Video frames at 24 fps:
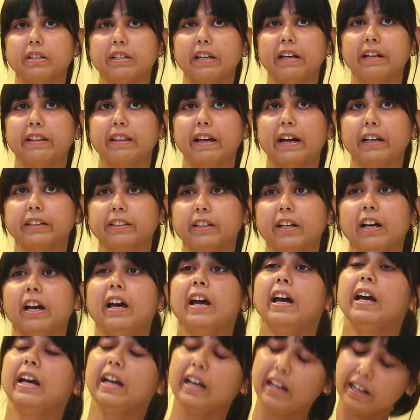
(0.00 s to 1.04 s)
say that
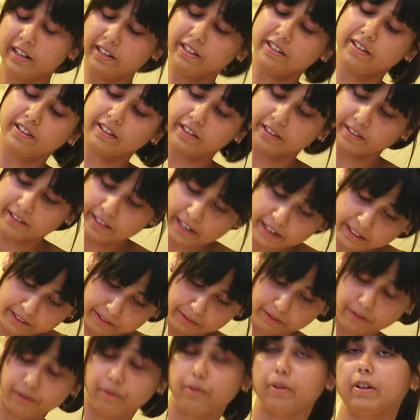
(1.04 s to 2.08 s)
it is the
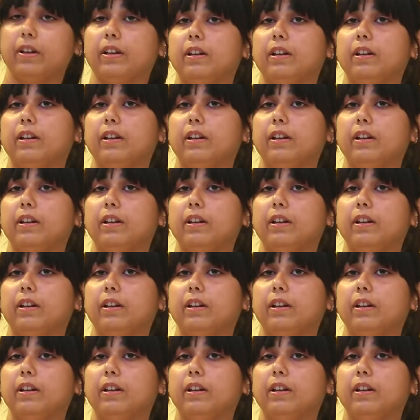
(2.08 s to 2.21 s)
state